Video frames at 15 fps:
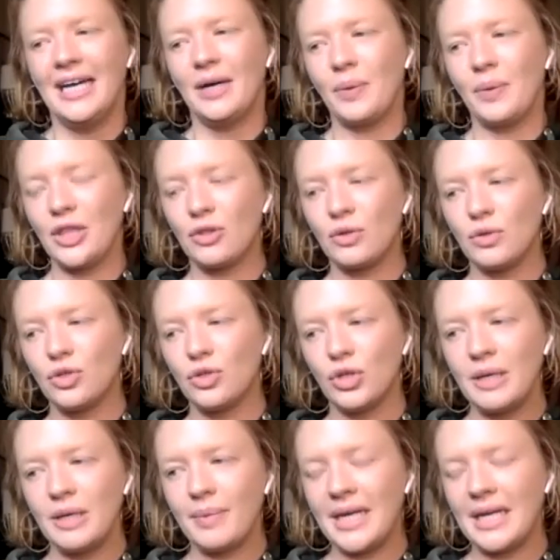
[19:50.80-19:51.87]
Went through
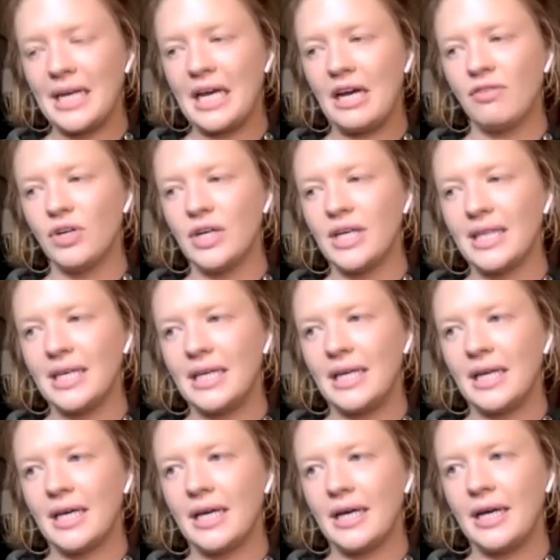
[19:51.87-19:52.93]
treatment and
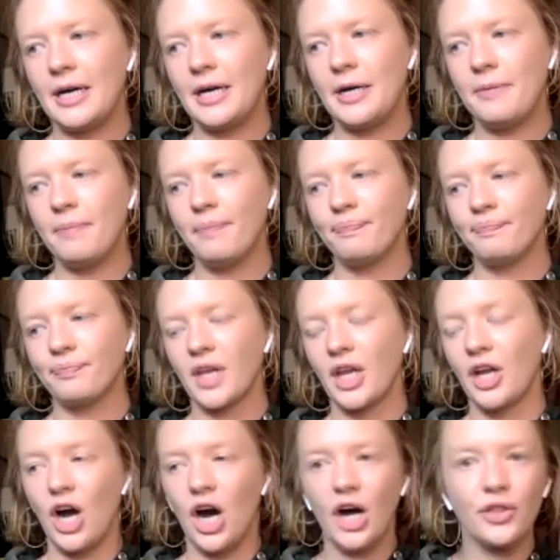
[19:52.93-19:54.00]
everything.
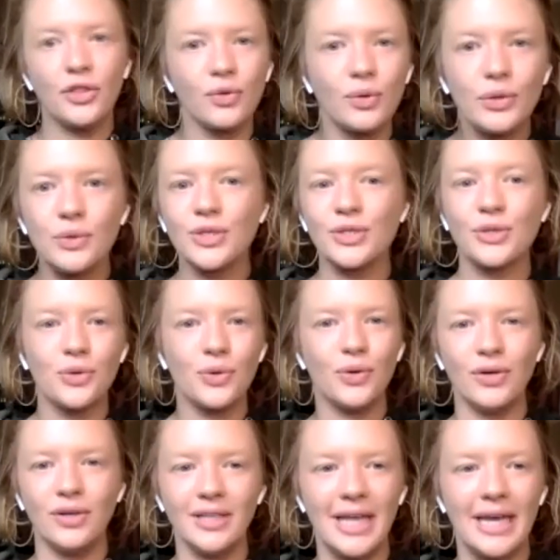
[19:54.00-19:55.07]
Got through
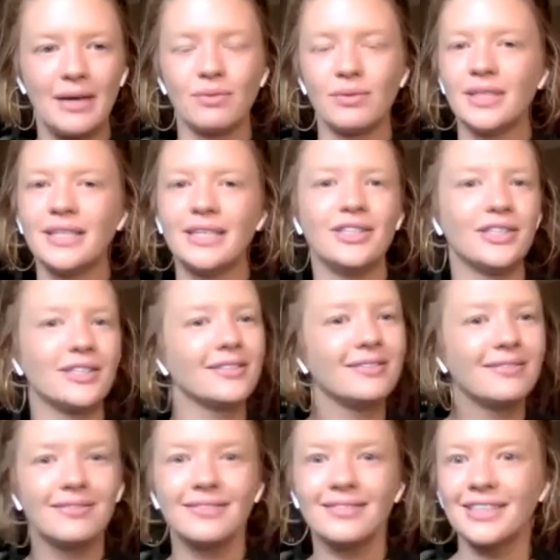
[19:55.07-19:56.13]
school, like really just
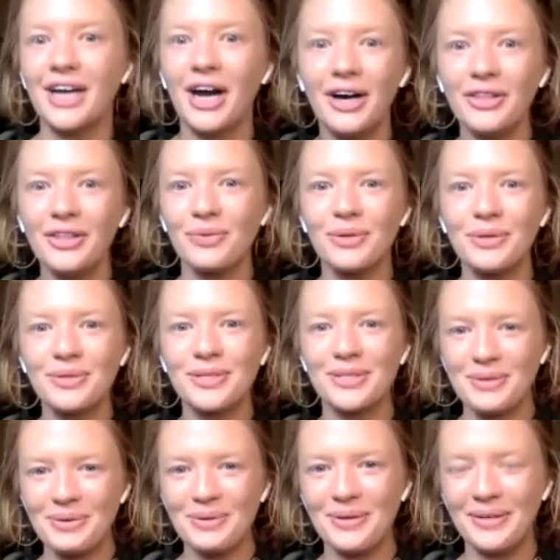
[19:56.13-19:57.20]
got through
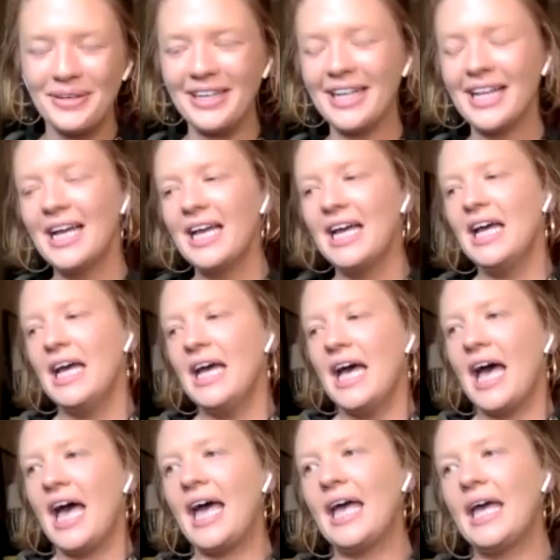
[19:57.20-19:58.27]
school
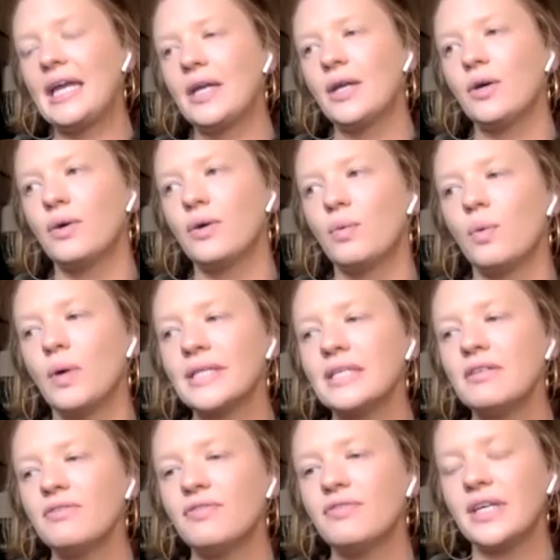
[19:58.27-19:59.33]
and
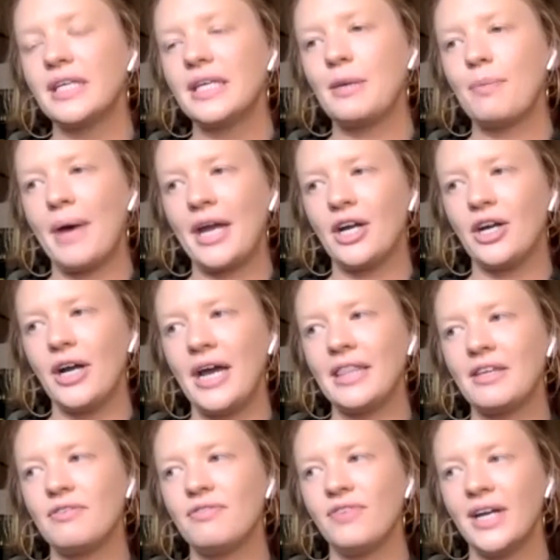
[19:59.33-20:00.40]
wasn't feeling better.
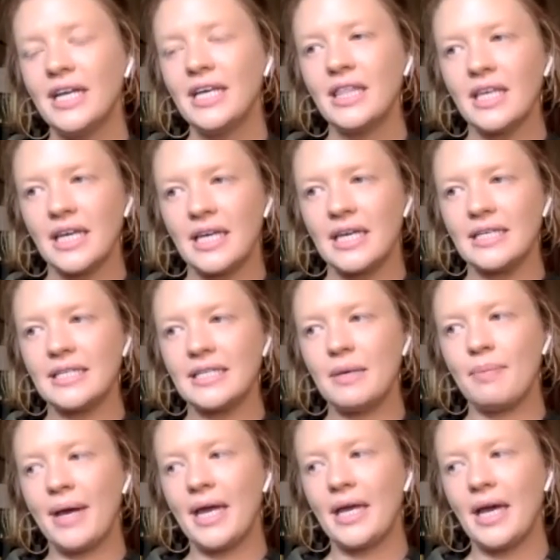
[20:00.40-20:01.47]
And the funny thing is that
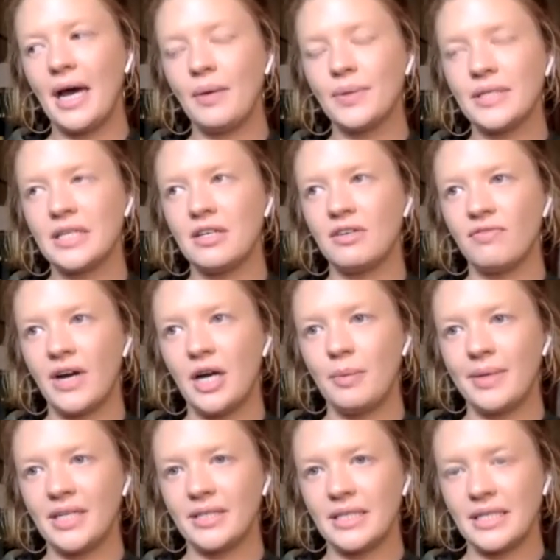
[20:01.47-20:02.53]
I was in
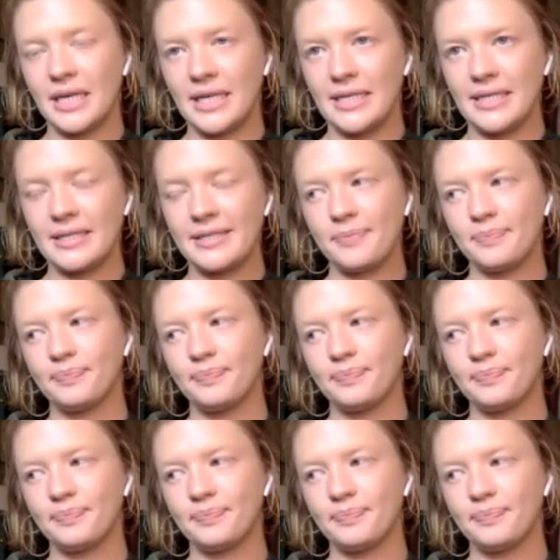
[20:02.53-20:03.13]
environmental studies